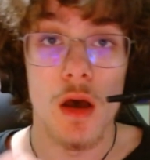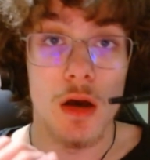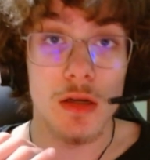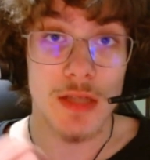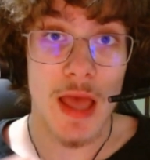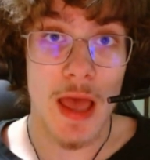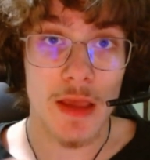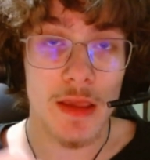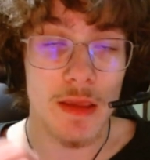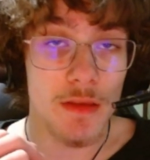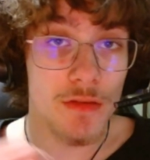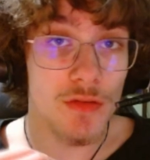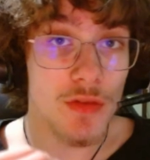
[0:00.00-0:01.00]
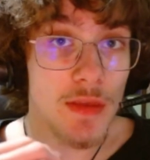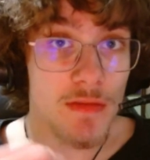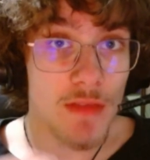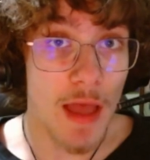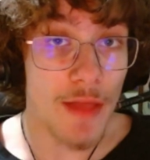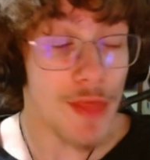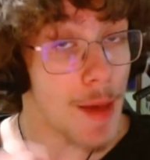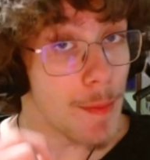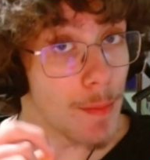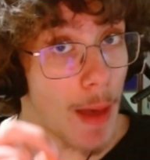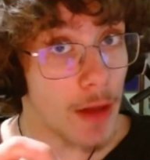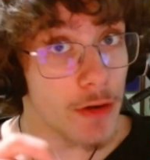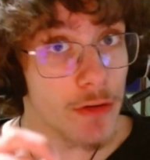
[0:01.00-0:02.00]
Attack is the stat that
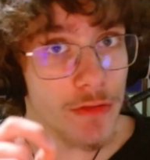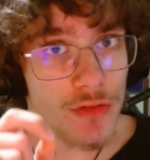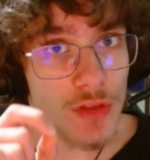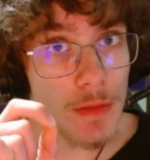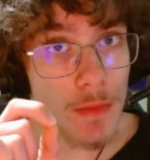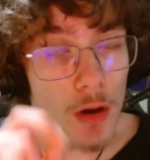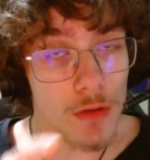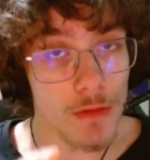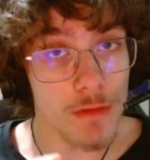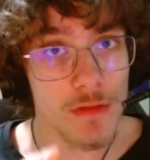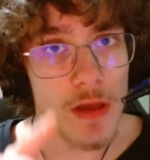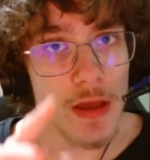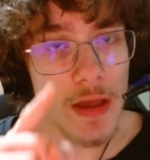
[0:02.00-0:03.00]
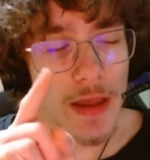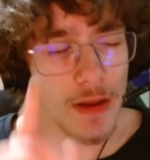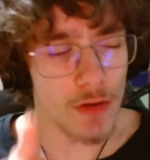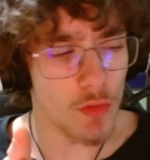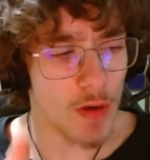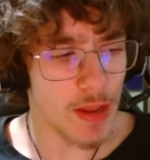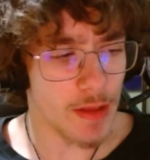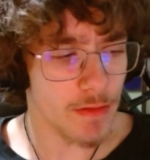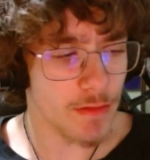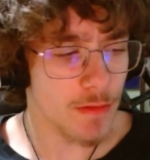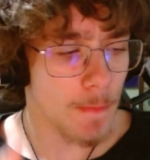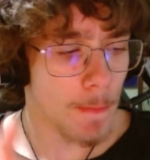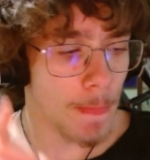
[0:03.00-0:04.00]
matters the most in raids.